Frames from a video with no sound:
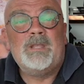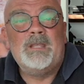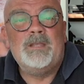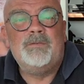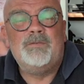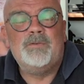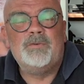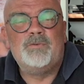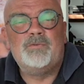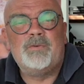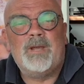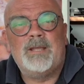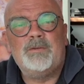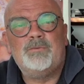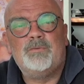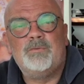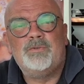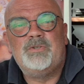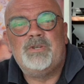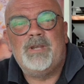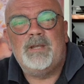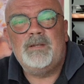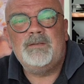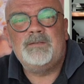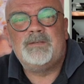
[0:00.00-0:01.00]
If you try to
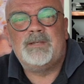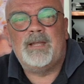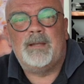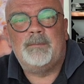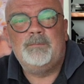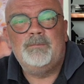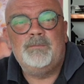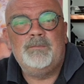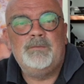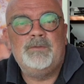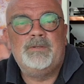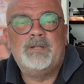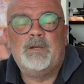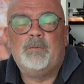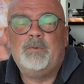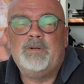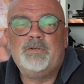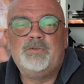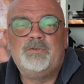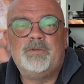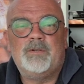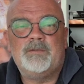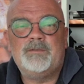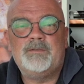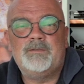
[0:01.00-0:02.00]
chase them, they
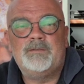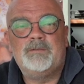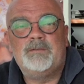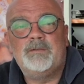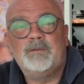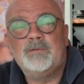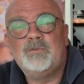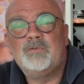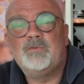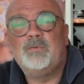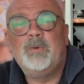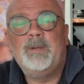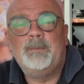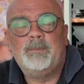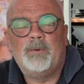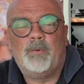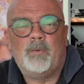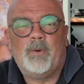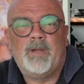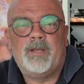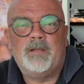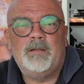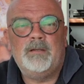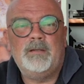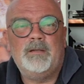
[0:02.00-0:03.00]
will just swim
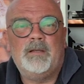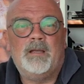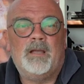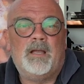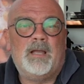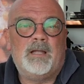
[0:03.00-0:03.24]
away